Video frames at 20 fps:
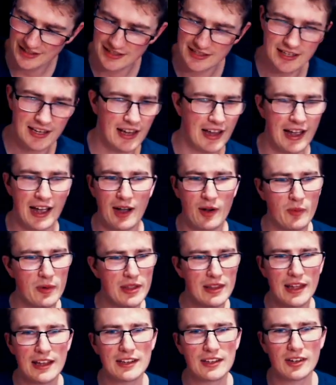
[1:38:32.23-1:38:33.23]
Yeah, we
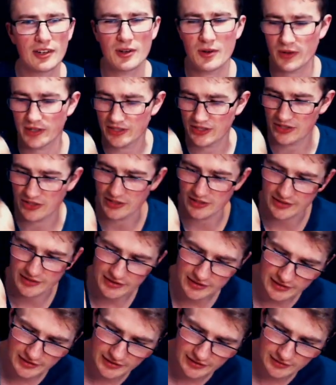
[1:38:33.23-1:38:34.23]
like your
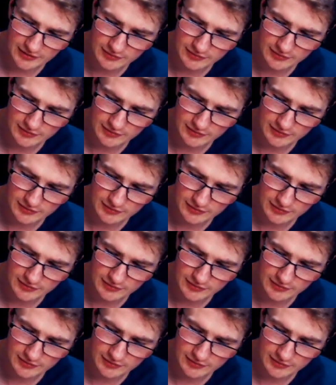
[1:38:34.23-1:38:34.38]
questions.